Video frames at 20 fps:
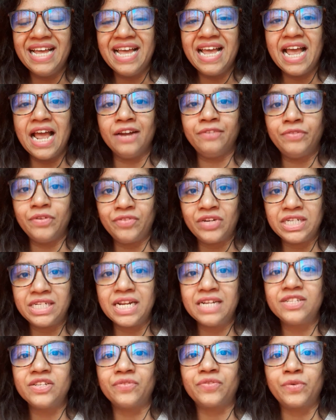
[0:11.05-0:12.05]
And 50
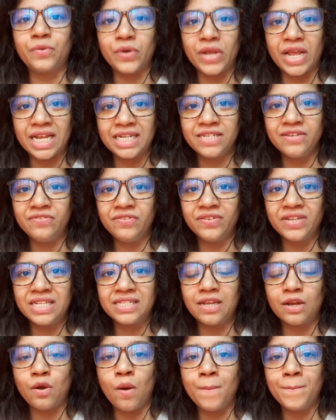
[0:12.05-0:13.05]
Shades of Creative is
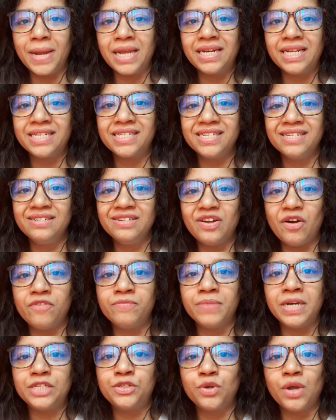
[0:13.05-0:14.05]
a compilation of
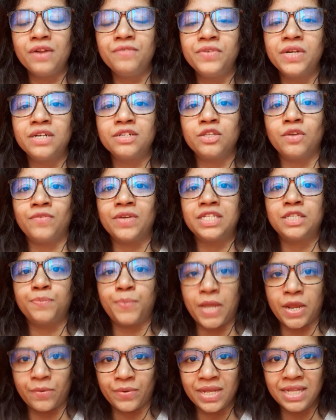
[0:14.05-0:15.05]
my 12 years of
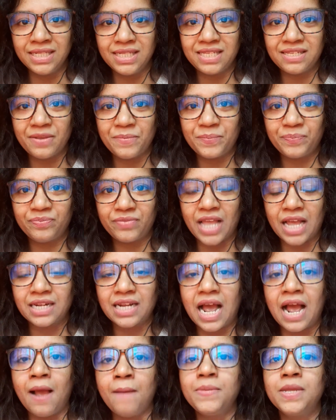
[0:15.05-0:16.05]
experience. And
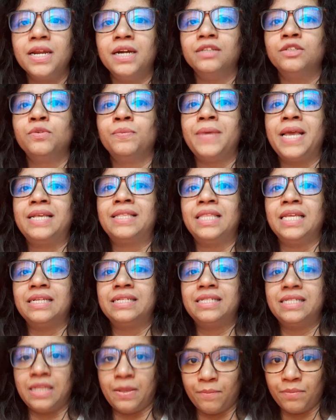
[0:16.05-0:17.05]
I'm here to make
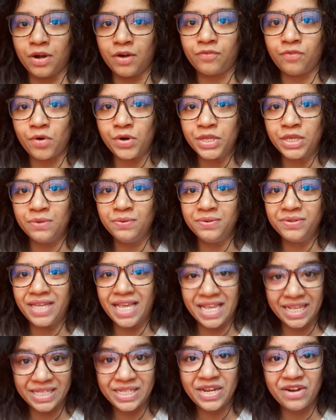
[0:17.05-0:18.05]
things simpler for you,
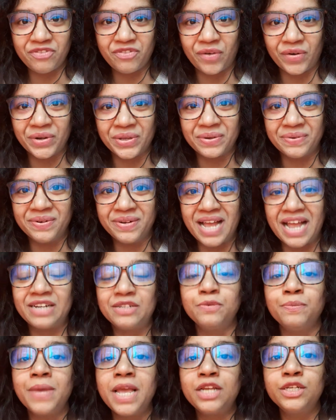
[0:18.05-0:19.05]
easier for you, and
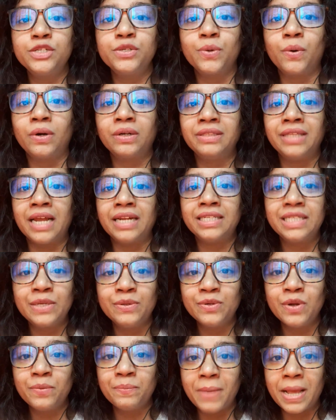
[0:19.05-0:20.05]
to make sure that you
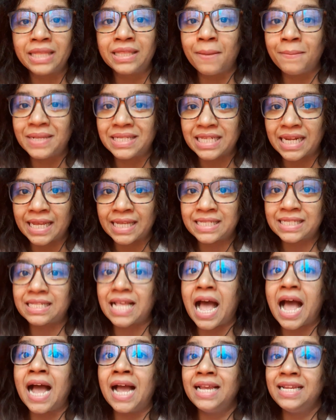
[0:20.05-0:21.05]
don't make the mistakes
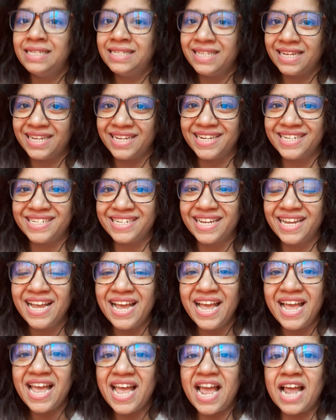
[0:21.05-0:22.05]
I did.
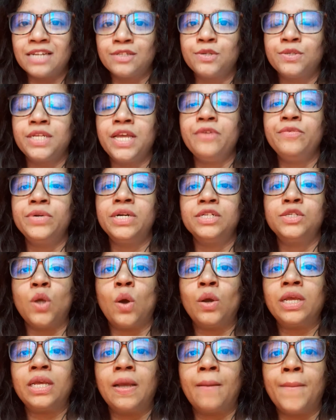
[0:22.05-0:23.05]
And today we are
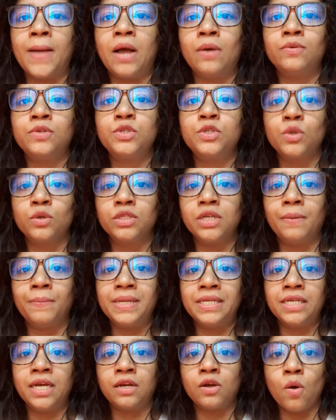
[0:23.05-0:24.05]
talking about social
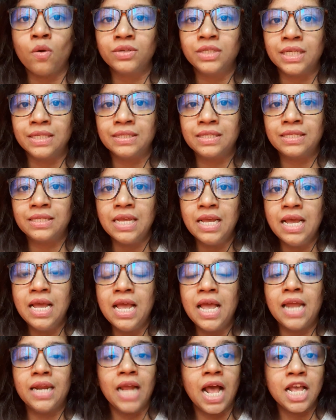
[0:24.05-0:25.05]
media contents.
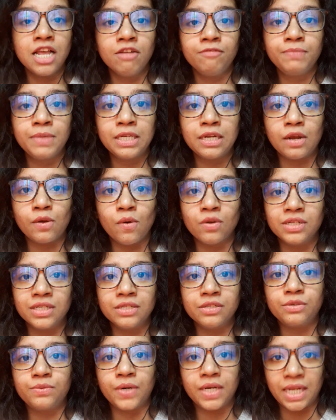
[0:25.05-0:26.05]
And I have been a
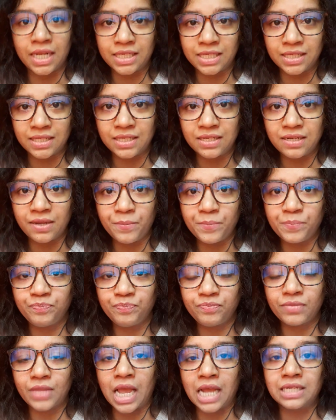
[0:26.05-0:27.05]
content strategist,
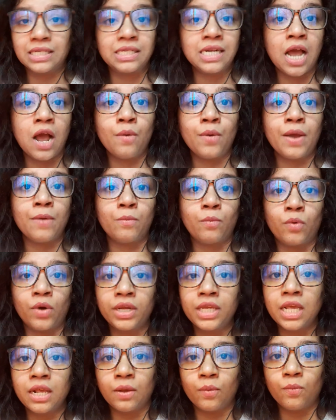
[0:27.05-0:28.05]
and now I'm
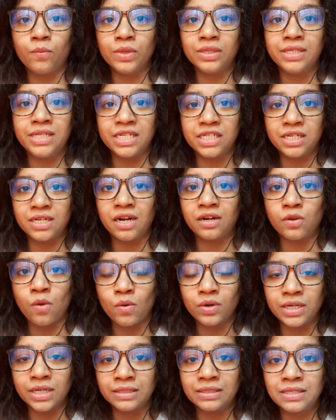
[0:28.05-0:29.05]
working with digital
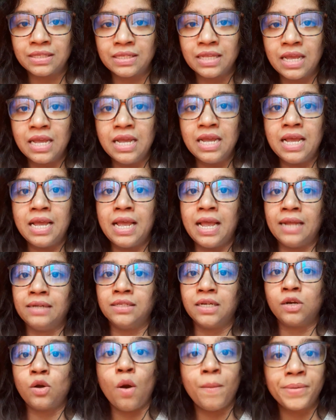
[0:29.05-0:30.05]
contents and
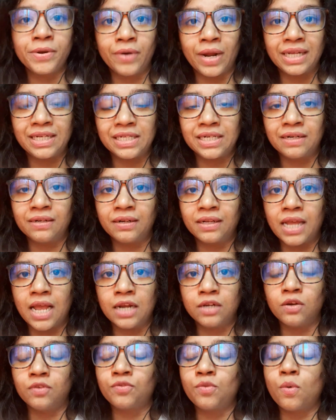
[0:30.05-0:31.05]
a copywriter.
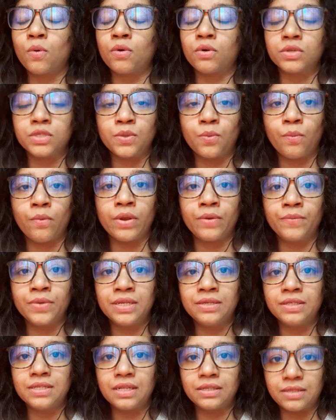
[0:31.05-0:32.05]
And of course, when
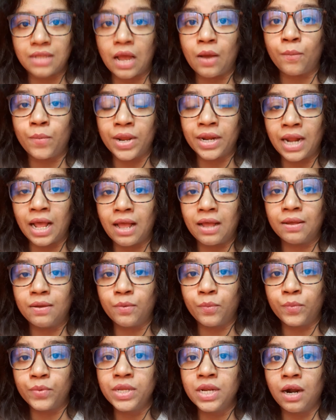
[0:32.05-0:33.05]

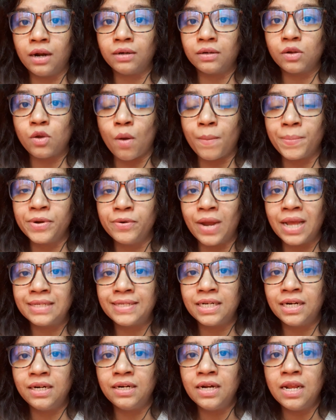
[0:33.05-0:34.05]
we are
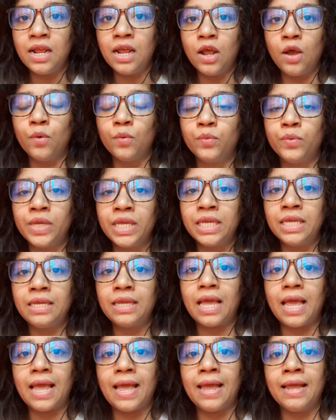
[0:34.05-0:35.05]
copywriter, we
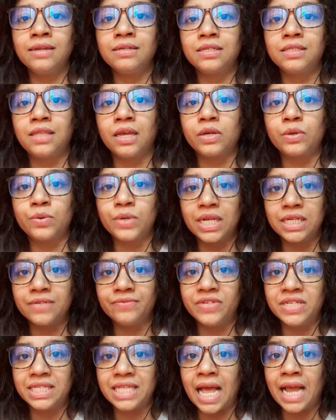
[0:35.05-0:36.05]
and the creative
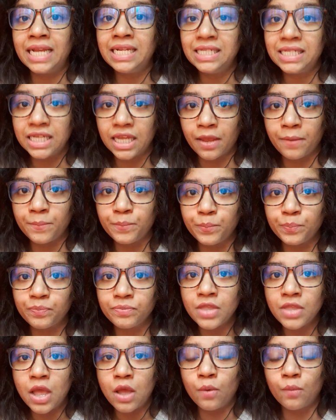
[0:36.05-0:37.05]
design team,
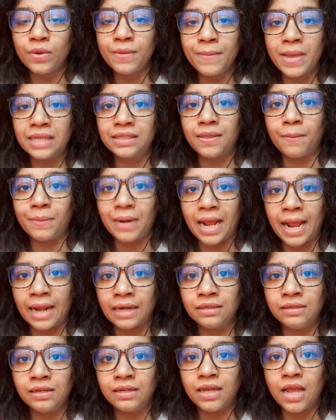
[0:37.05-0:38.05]
we make the
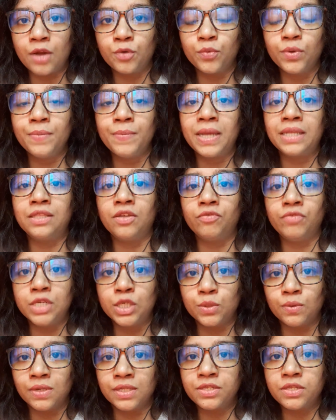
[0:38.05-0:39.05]
plan and we make the
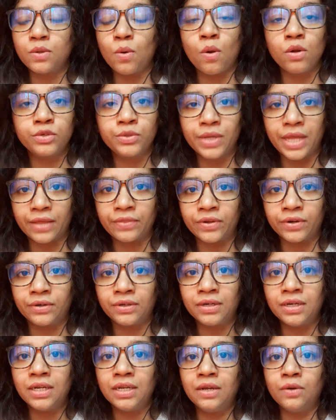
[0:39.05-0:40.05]
visuals all together.
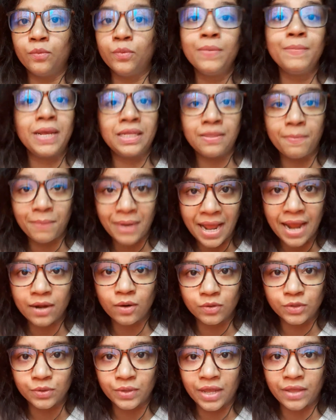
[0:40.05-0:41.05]
We make the plan
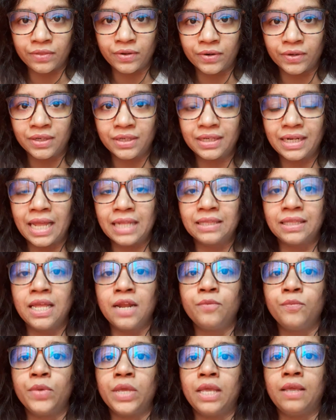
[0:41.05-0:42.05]
all together, and
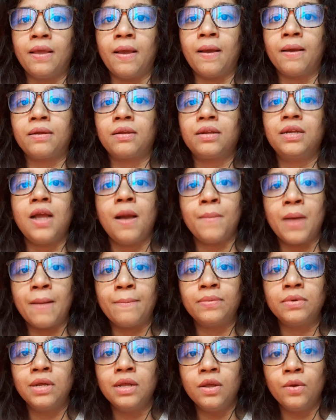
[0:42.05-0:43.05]
then we come
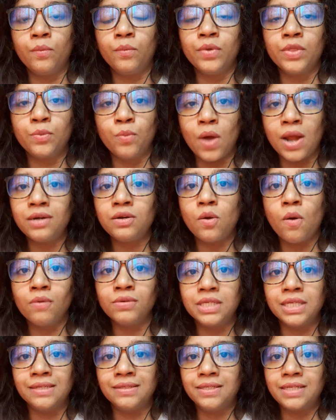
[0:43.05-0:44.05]
up with one
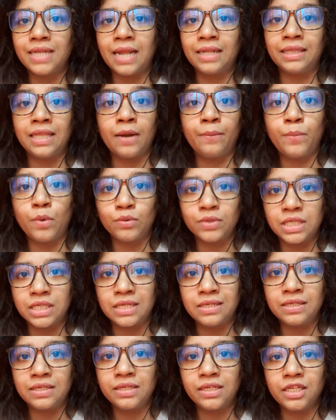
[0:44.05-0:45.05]
content and then post
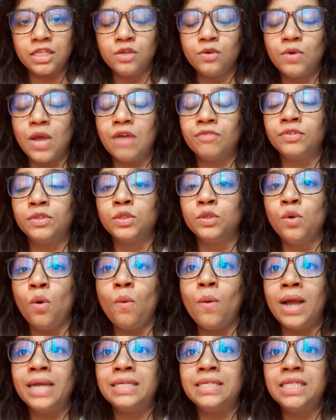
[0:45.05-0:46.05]
it. You have
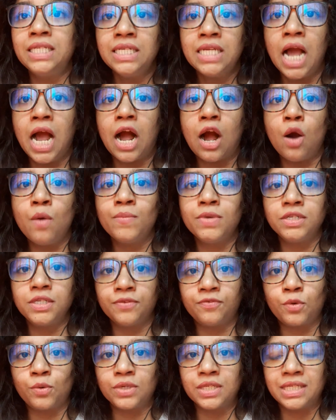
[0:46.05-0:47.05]
no idea how much
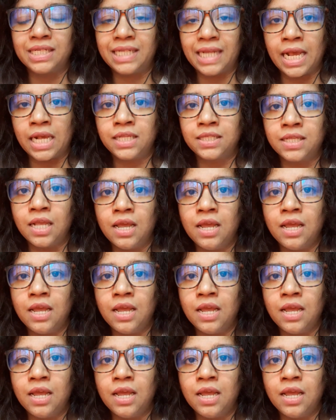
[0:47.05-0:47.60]
effort it takes